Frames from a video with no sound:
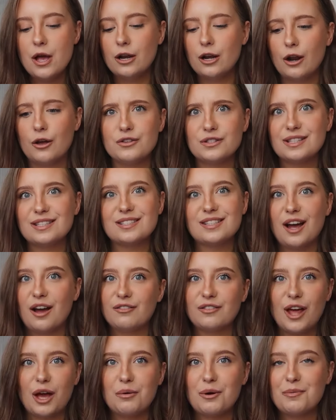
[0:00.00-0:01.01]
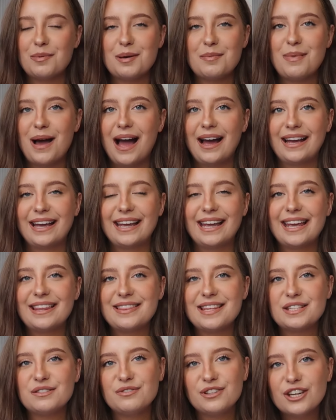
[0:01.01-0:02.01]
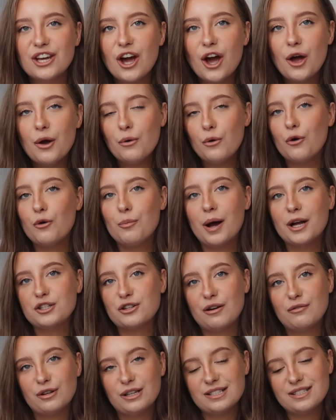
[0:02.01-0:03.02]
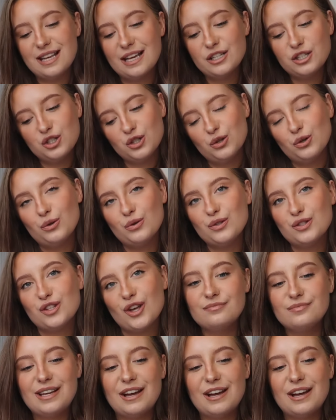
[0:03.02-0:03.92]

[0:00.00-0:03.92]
loads of stuff that I will be packing in this video, all my travel essentials.